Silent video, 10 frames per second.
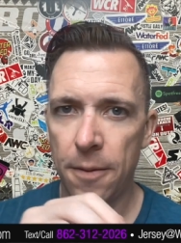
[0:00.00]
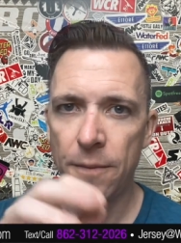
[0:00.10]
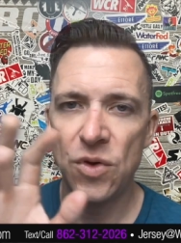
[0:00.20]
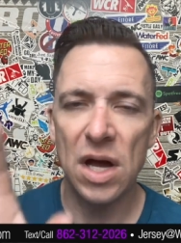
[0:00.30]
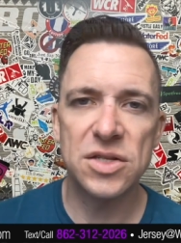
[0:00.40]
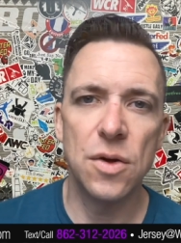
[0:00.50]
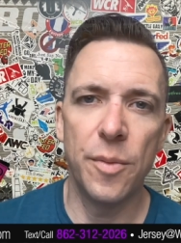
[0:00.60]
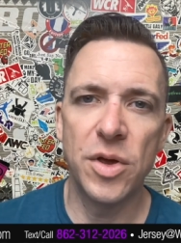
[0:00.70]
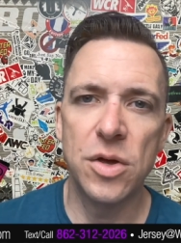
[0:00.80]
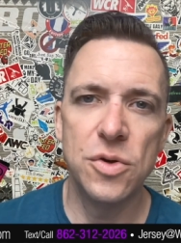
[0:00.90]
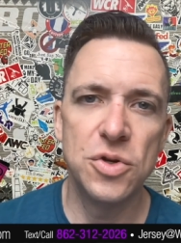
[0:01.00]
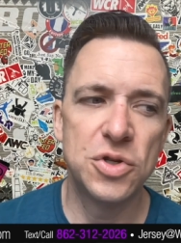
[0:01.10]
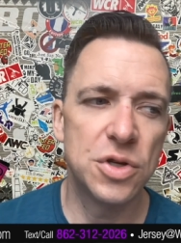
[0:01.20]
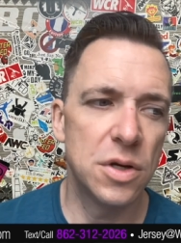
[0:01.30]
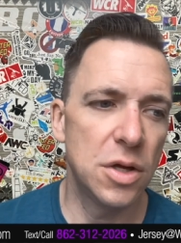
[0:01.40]
You guys know I'm a
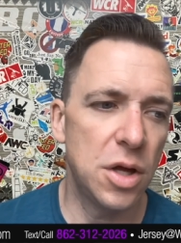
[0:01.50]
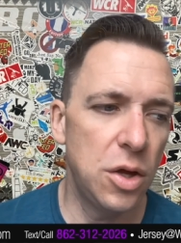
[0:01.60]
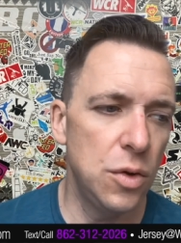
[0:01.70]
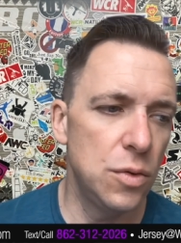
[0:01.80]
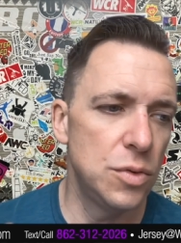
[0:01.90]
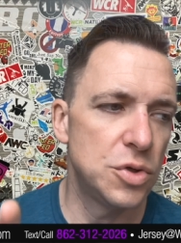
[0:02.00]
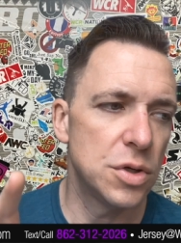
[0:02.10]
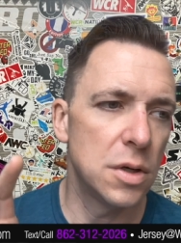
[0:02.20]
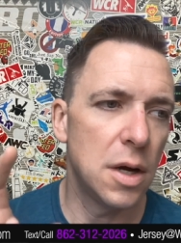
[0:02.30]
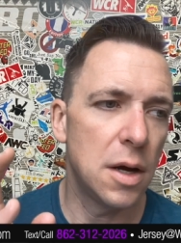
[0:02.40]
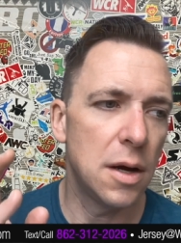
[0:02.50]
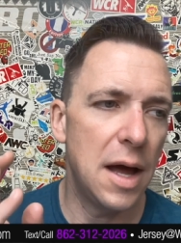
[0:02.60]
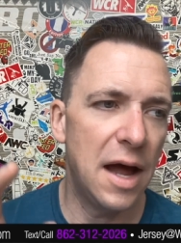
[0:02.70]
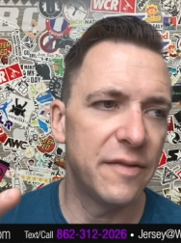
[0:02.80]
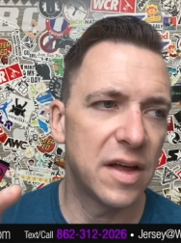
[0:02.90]
huge, huge uh,
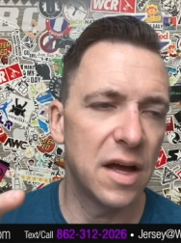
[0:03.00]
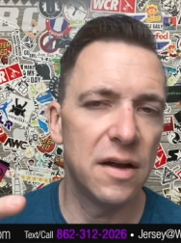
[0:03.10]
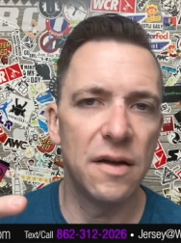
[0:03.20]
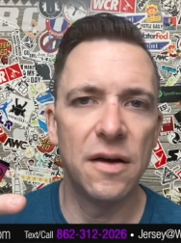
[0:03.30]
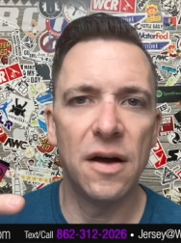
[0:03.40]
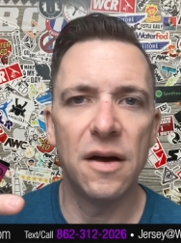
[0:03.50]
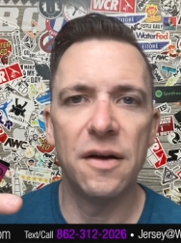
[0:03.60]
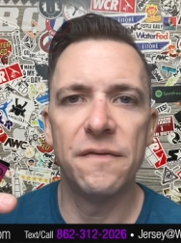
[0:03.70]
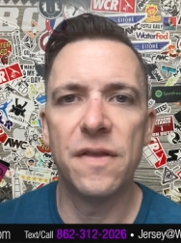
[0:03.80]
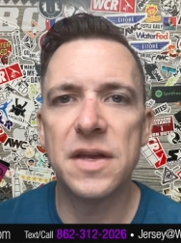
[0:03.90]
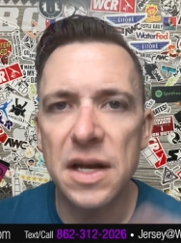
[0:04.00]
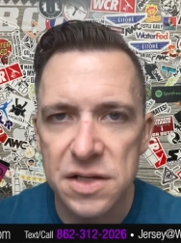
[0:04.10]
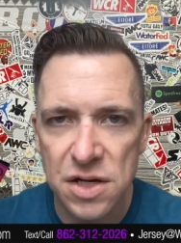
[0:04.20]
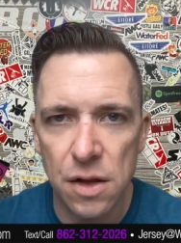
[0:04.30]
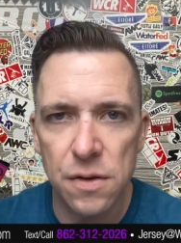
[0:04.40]
advocate of the
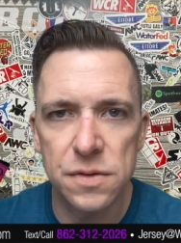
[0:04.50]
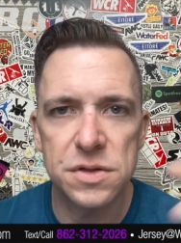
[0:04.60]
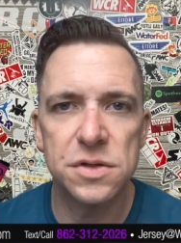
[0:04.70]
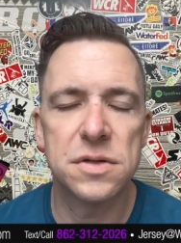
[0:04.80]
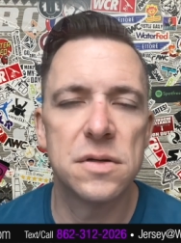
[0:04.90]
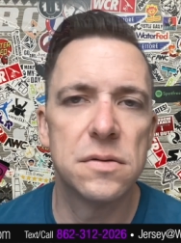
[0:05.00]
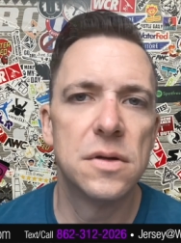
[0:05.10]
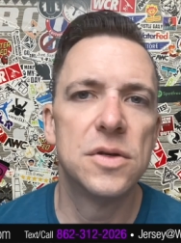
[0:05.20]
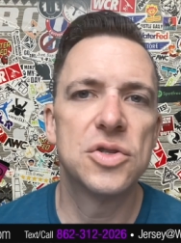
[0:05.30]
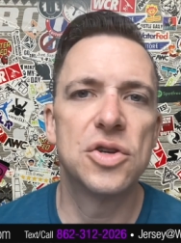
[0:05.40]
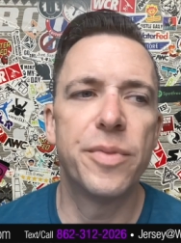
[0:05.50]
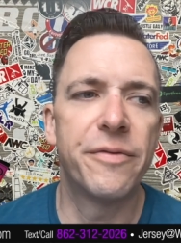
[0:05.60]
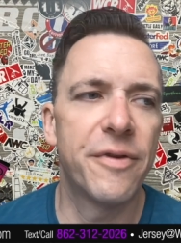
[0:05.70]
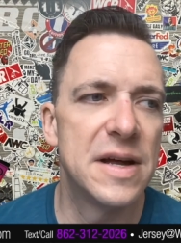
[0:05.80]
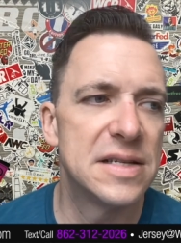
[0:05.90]
dentist close, just a
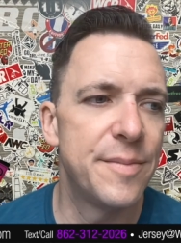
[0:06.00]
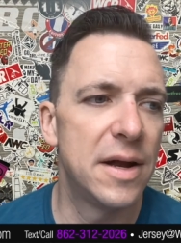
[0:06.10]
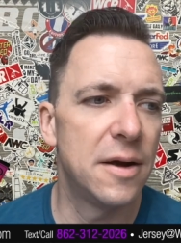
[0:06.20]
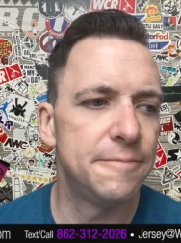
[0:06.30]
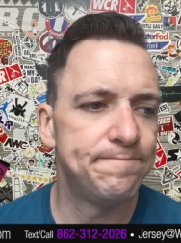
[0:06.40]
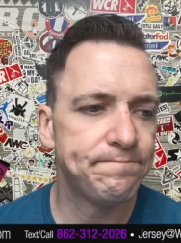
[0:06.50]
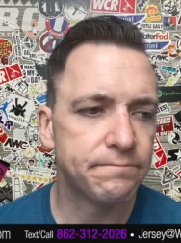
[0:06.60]
stupid phrase I made up.